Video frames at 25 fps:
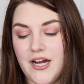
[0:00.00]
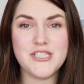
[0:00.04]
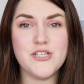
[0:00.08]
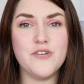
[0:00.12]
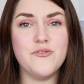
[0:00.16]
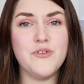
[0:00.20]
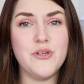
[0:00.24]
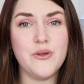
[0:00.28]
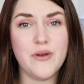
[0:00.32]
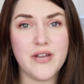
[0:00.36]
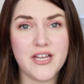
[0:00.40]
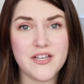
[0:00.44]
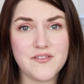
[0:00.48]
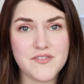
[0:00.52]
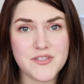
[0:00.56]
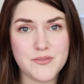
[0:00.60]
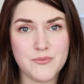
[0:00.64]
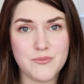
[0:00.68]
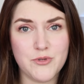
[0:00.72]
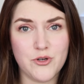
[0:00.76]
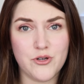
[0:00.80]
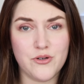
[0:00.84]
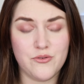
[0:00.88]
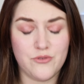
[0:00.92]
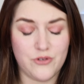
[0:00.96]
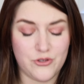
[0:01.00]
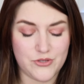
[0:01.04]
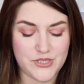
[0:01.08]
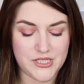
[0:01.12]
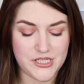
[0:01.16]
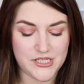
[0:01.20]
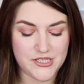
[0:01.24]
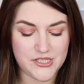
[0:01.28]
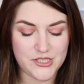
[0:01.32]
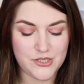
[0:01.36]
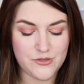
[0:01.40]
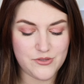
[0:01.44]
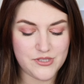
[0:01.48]
So if you have Smoke and
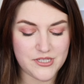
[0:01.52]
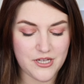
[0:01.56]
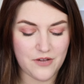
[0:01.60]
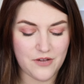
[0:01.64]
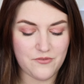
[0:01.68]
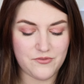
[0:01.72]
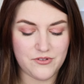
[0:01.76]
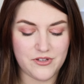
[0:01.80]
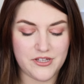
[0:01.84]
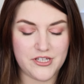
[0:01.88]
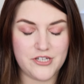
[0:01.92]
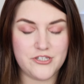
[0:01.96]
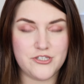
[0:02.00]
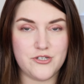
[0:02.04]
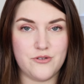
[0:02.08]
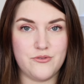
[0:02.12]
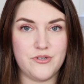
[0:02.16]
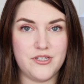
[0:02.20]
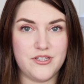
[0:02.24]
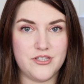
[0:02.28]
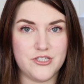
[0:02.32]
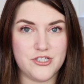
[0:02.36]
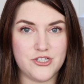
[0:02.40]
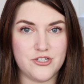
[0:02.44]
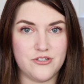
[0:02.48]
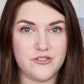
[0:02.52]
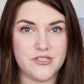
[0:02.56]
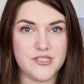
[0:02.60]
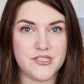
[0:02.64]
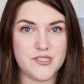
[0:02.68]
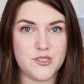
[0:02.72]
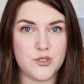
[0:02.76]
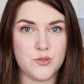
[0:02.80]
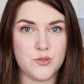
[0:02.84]
Roses, you definitely don't need the Charlotte